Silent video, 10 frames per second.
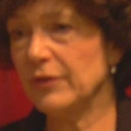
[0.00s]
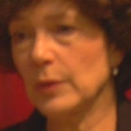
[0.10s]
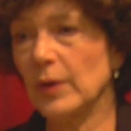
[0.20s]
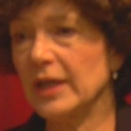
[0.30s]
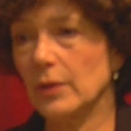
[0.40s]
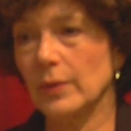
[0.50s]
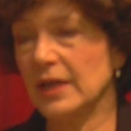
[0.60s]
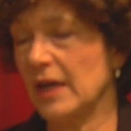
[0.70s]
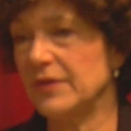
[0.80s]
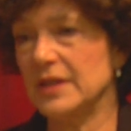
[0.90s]
every week, we'd
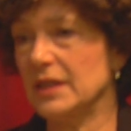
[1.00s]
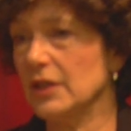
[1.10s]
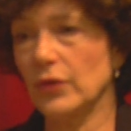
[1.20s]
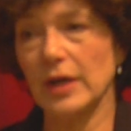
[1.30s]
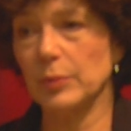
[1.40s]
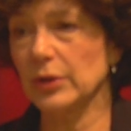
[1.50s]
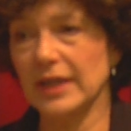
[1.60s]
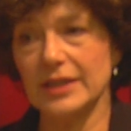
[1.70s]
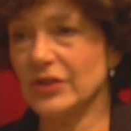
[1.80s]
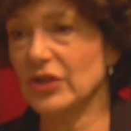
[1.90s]
have these incredible
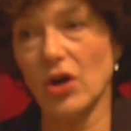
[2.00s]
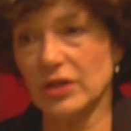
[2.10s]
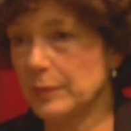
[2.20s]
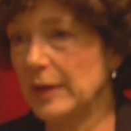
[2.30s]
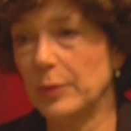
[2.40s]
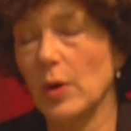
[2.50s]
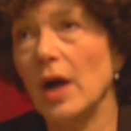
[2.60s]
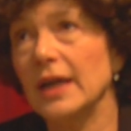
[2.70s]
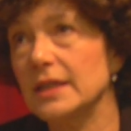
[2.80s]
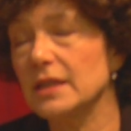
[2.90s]
guest stars, people
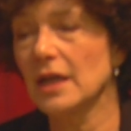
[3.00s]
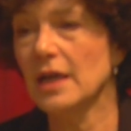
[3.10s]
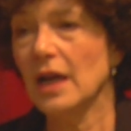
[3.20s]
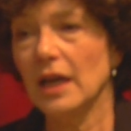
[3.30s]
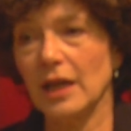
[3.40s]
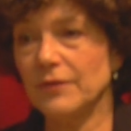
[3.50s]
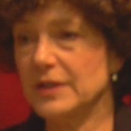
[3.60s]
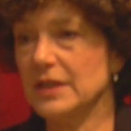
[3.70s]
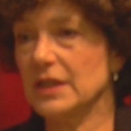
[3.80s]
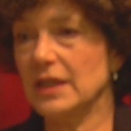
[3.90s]
I'd
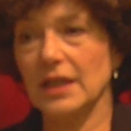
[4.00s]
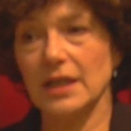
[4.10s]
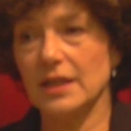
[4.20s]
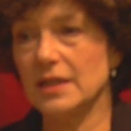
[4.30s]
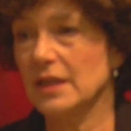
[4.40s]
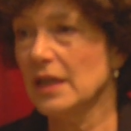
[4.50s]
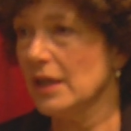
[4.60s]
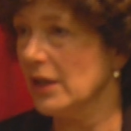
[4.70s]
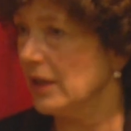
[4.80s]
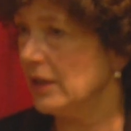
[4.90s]
loved as a kid,
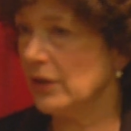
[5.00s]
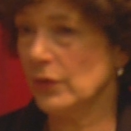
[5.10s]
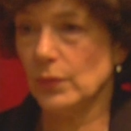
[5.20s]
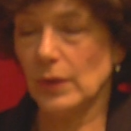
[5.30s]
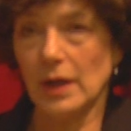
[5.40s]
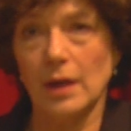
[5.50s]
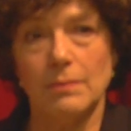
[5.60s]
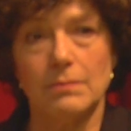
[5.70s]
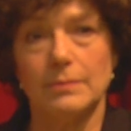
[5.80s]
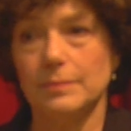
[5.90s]
you know,
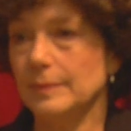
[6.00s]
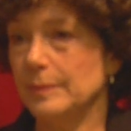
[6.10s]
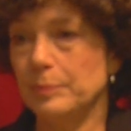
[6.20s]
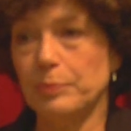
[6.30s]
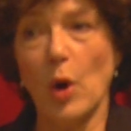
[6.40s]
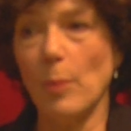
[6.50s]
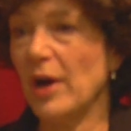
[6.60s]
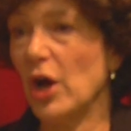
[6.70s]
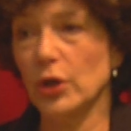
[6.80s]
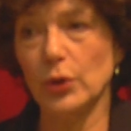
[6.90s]
Bob
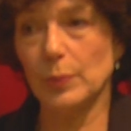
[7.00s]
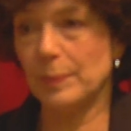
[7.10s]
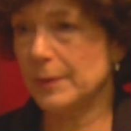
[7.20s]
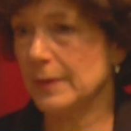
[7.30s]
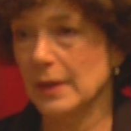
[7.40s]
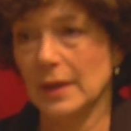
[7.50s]
Hope,